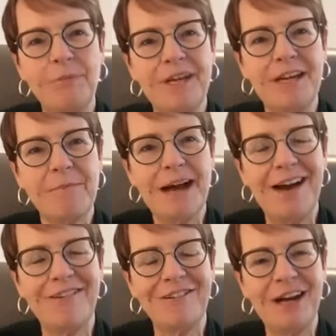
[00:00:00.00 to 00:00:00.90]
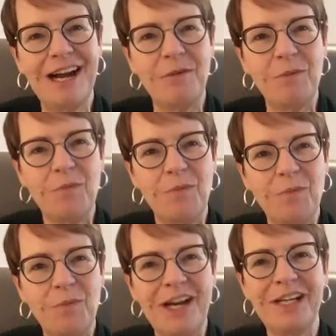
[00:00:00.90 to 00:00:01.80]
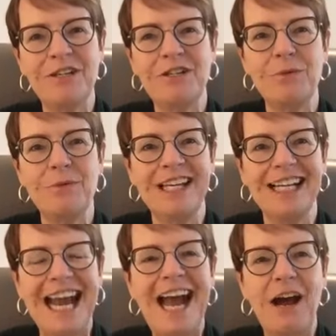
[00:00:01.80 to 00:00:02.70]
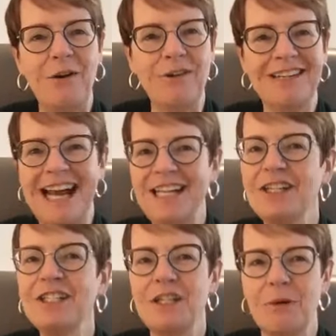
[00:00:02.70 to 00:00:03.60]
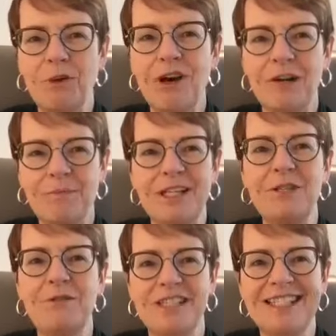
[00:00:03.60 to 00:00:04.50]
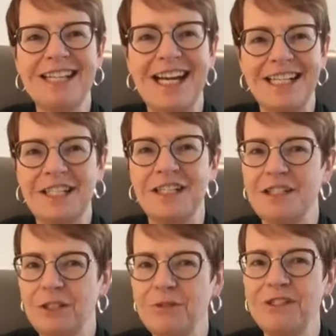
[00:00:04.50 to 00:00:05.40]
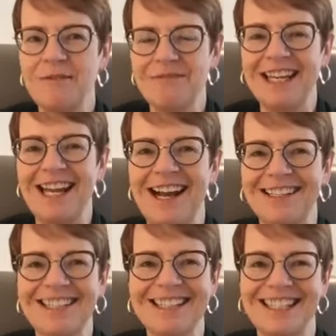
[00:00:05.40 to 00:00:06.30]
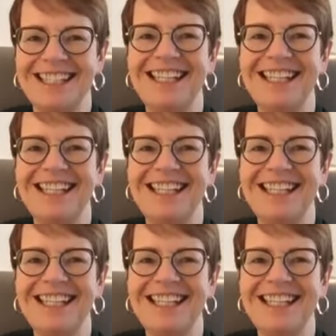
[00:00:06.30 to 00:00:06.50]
bit about what you're doing now, not just at work, but you decided to do something else.